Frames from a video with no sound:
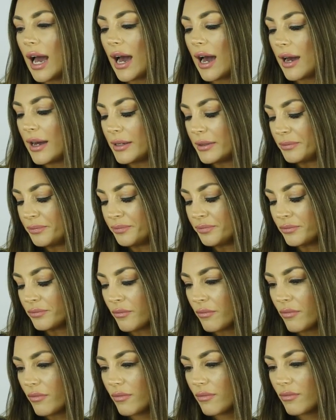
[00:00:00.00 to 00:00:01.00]

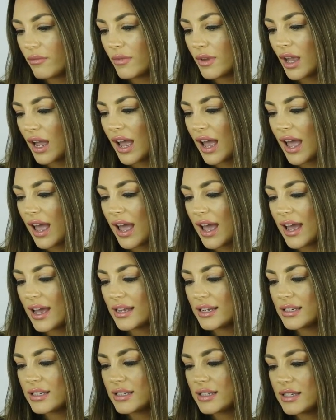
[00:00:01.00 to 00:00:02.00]

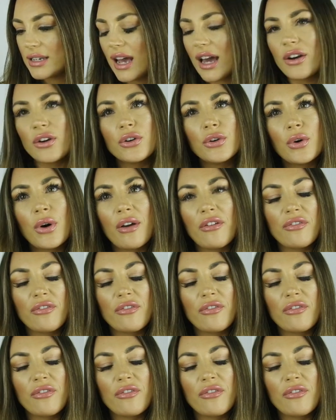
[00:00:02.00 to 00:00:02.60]
And I don't know,